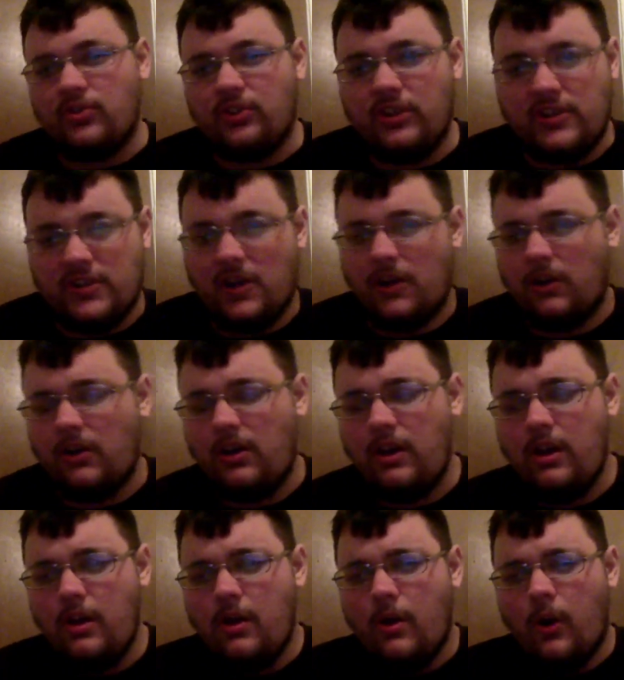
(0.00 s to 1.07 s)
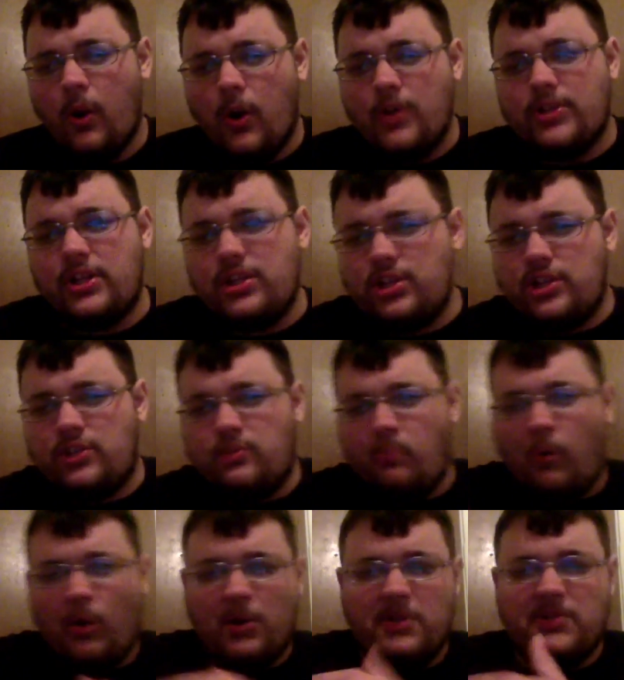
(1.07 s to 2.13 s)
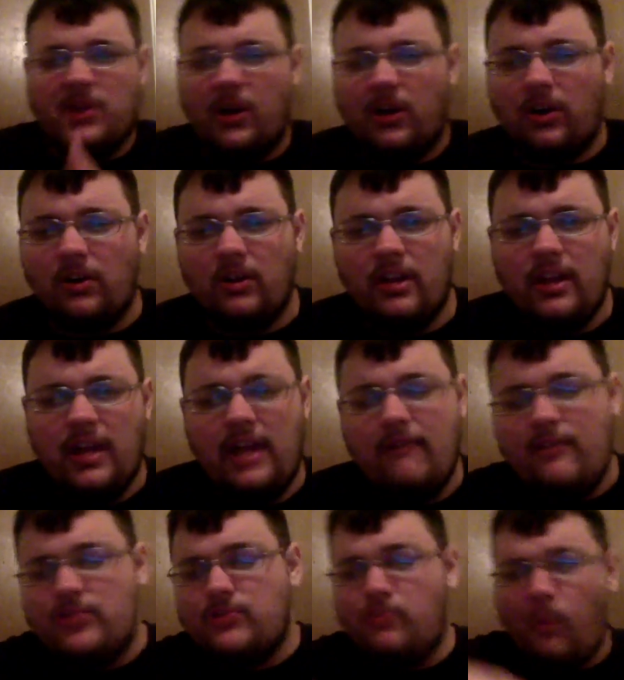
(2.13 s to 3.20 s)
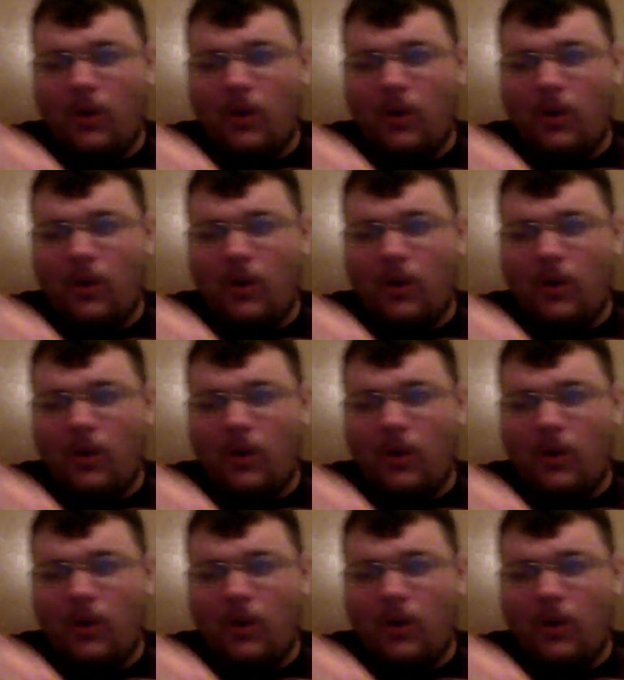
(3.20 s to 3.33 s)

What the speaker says: Dishonored? Or is it just more Dishonored? If it's more